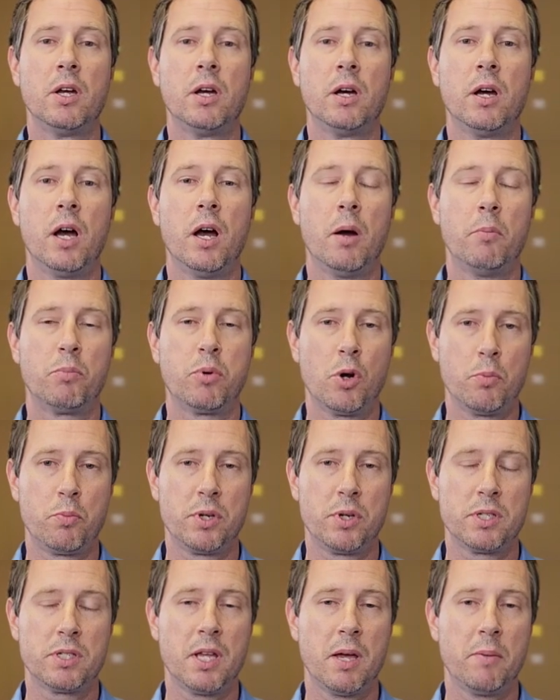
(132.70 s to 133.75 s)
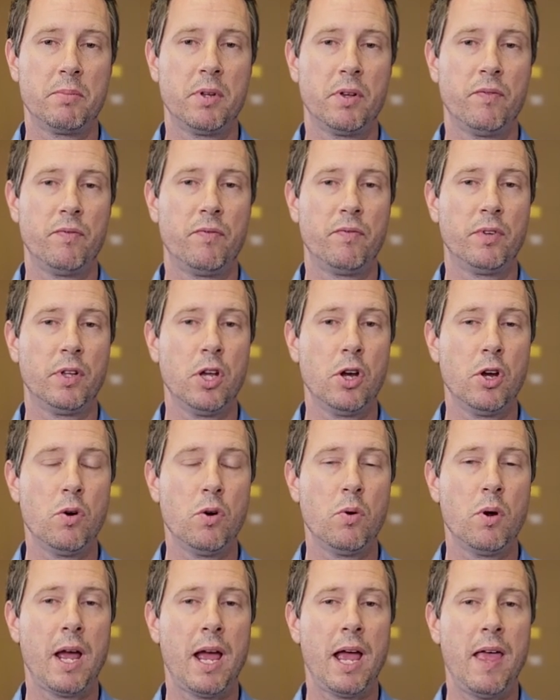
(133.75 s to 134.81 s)
proprioceptive
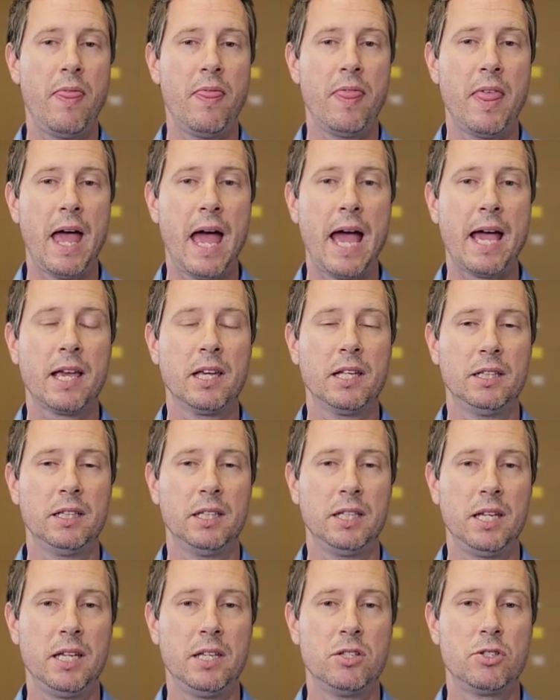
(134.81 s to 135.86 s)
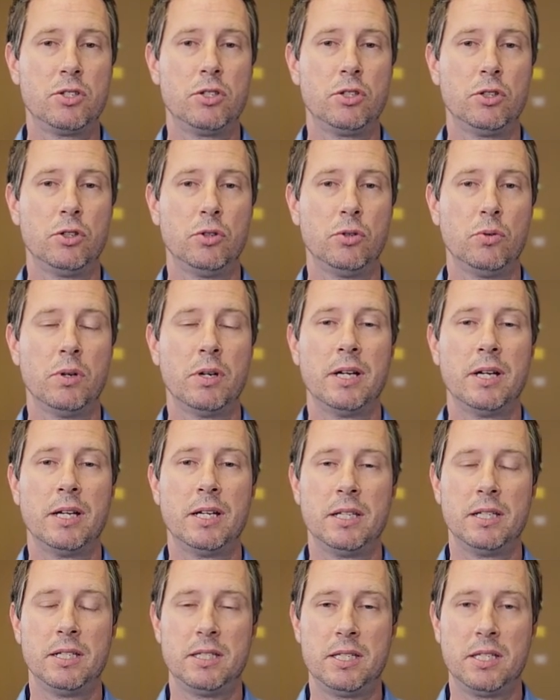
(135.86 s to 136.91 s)
flow, and that can lead to
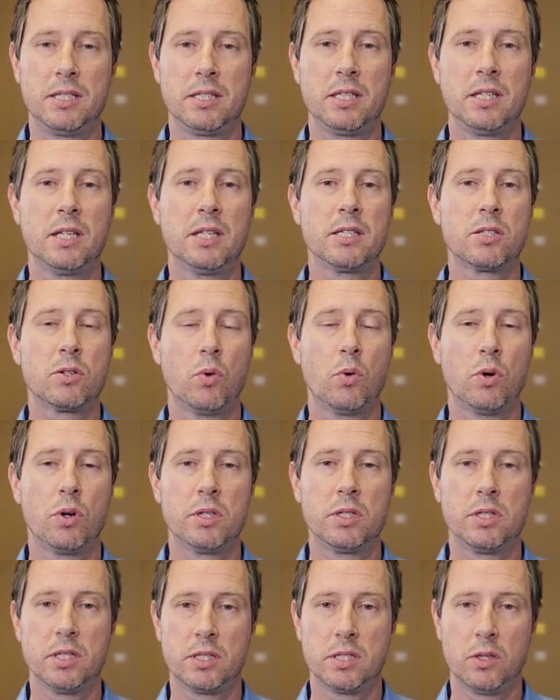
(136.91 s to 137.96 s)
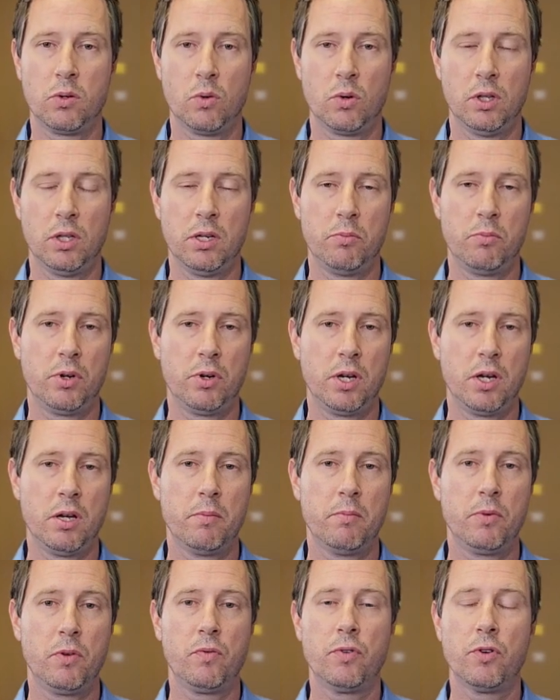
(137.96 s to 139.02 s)
dizziness or disequilibrium.
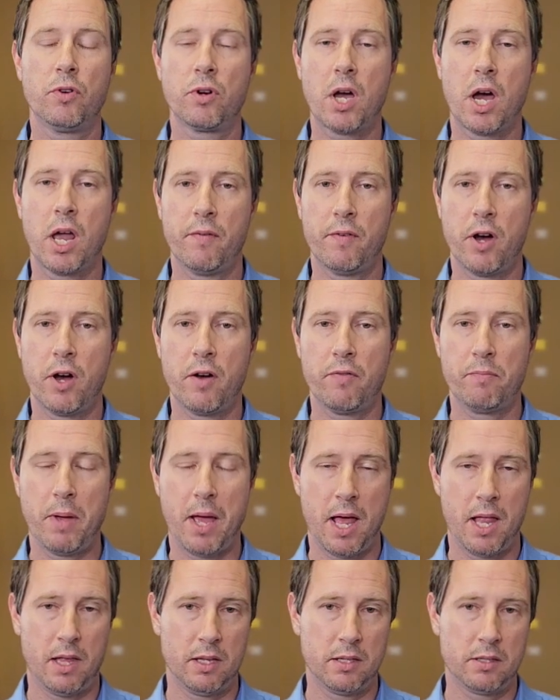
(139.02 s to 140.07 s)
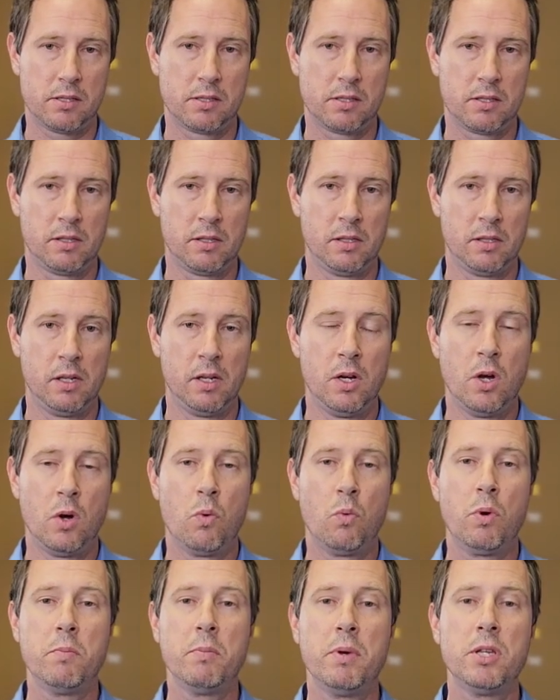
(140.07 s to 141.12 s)
You feel kind of off balance. We
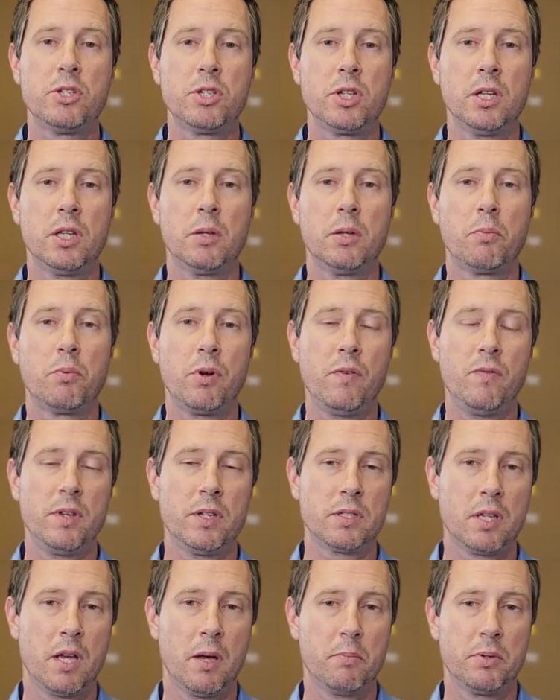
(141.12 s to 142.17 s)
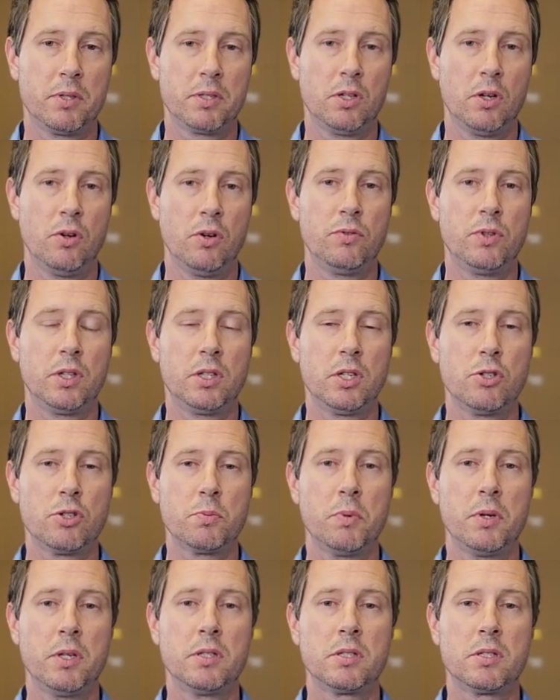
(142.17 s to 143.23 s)
mentioned in the previous episode that there's
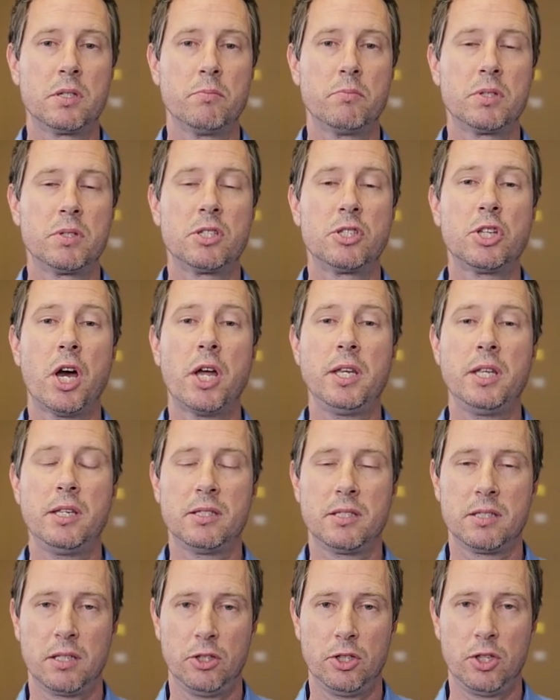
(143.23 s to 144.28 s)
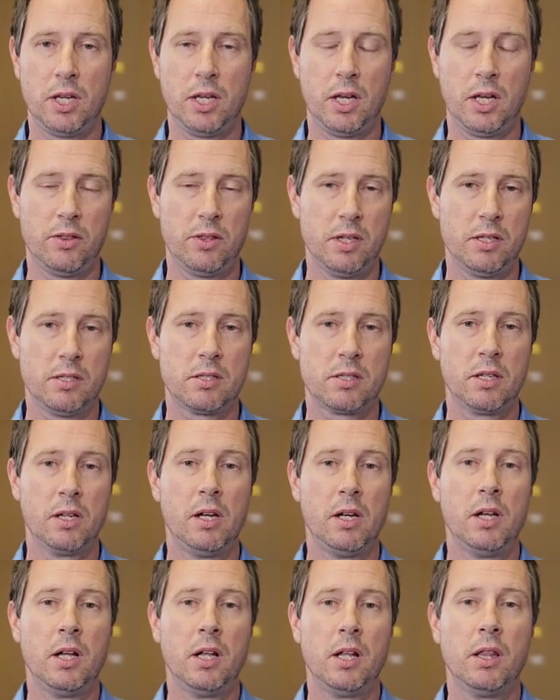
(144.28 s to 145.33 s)
been some studies looking at this,
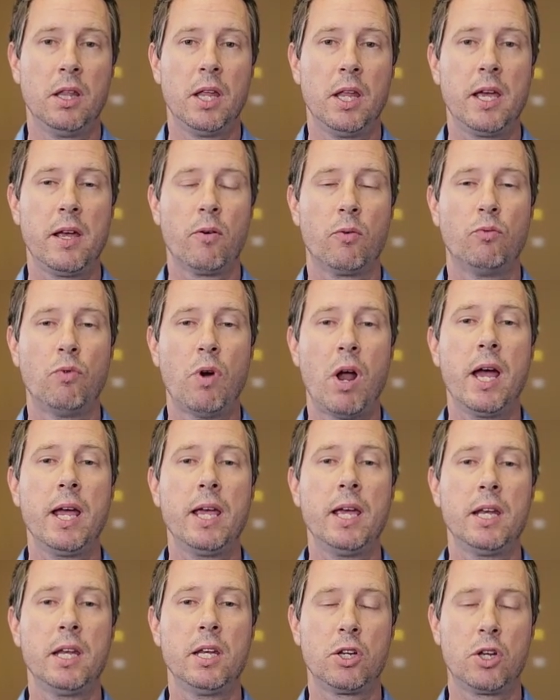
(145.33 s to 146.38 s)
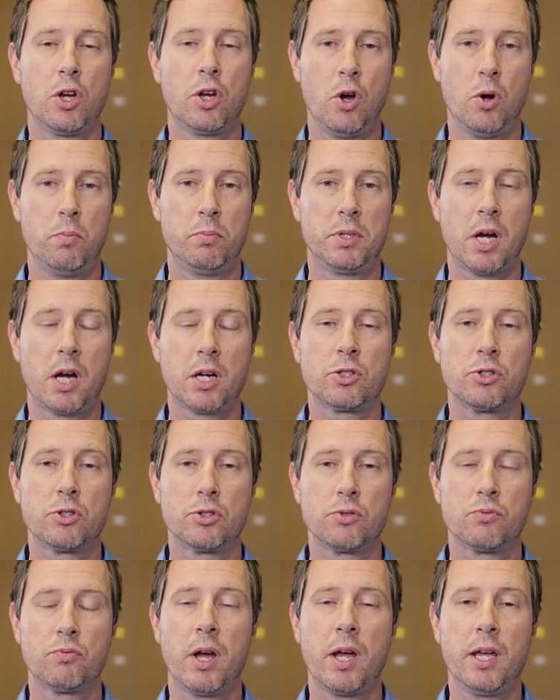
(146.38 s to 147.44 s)
like Ryan and Cope. Doctors
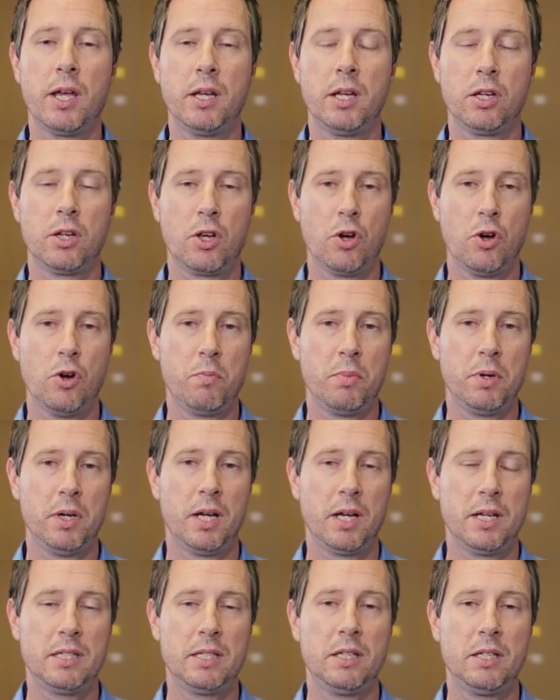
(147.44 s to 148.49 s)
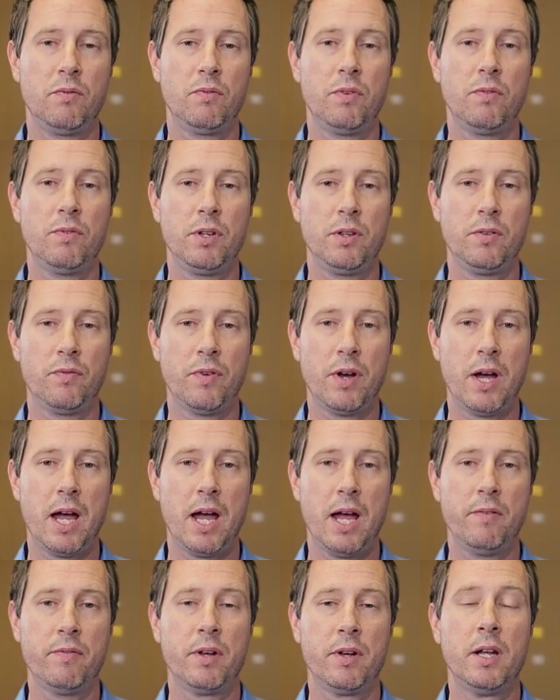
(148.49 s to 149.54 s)
Ryan and Cope in
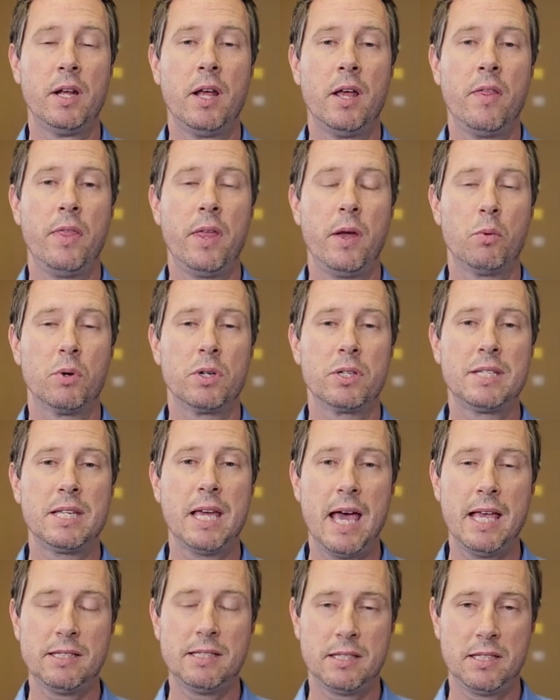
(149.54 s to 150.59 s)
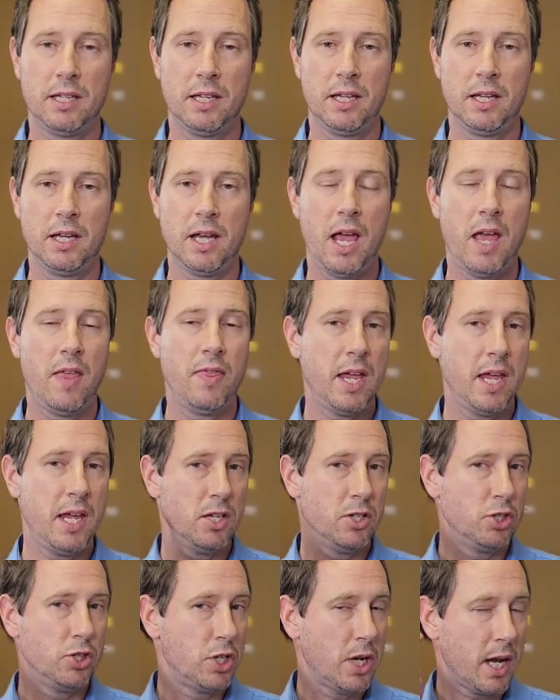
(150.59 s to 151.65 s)
1955, they were testing and they
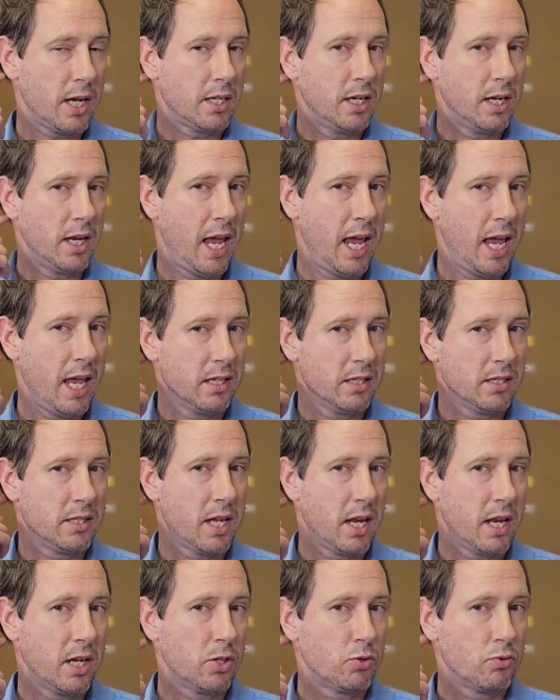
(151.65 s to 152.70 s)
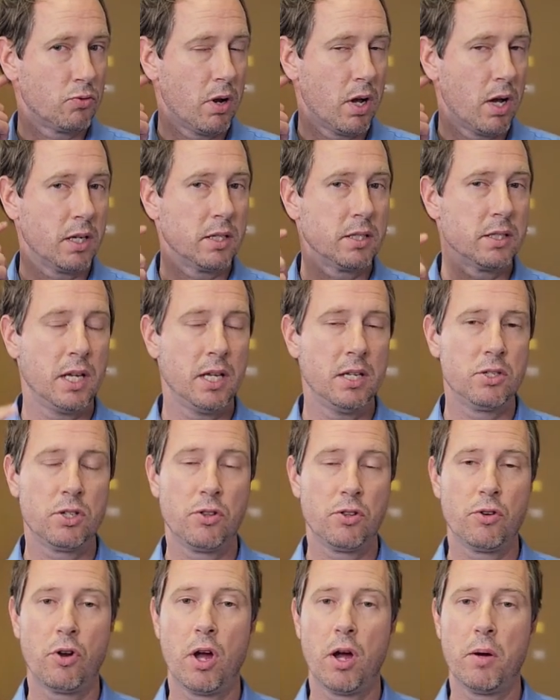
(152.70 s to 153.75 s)
injected anesthetic drugs into
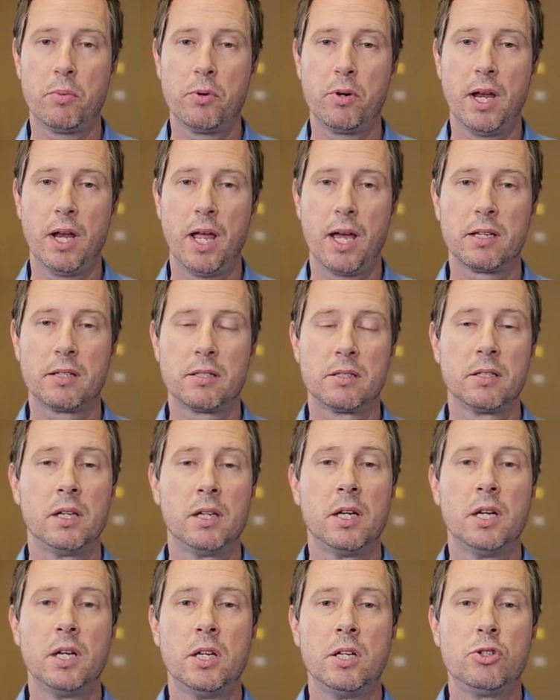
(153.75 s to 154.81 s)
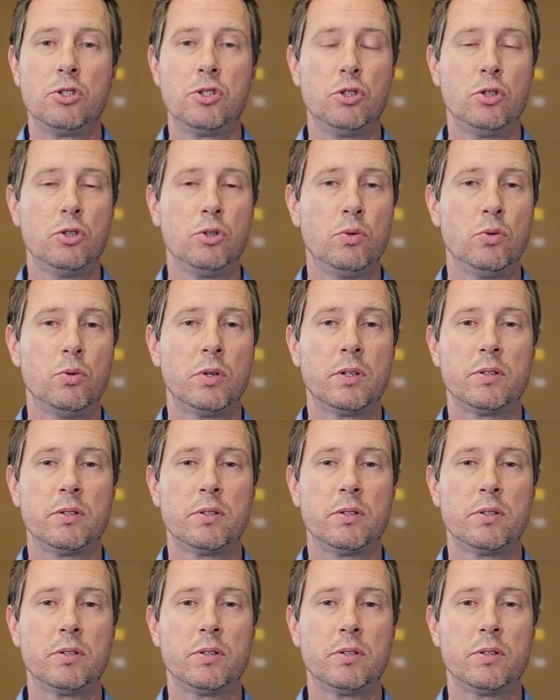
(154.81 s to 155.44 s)
their upper necks to